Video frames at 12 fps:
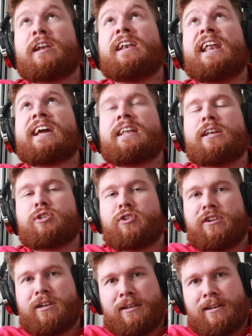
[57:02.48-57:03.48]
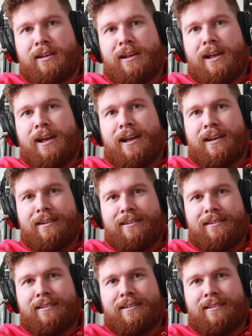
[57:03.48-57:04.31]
licking each other on the beach.